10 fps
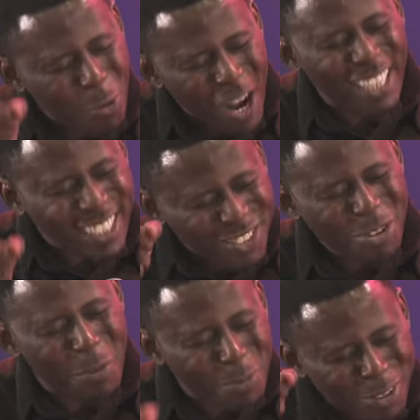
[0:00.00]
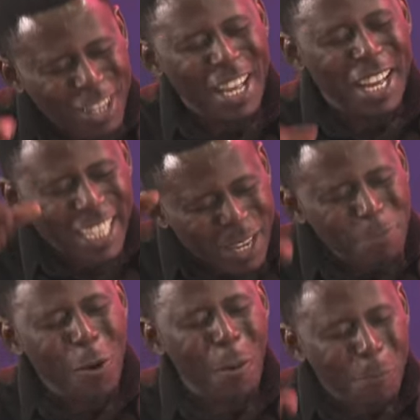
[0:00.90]
You are the trouble
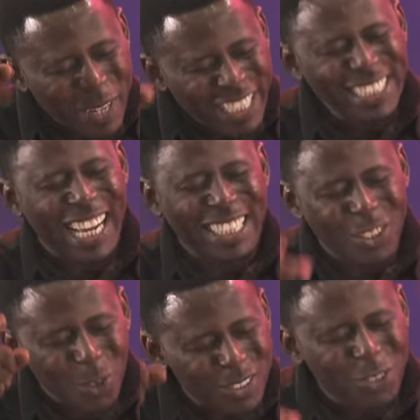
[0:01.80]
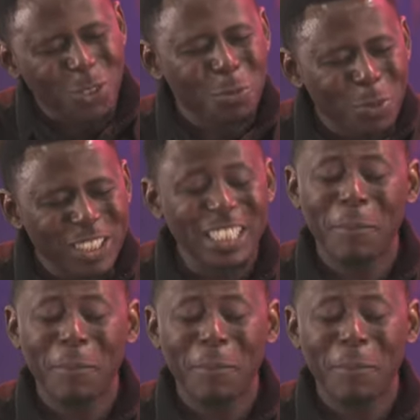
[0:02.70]
keep complaining that the salt is too much.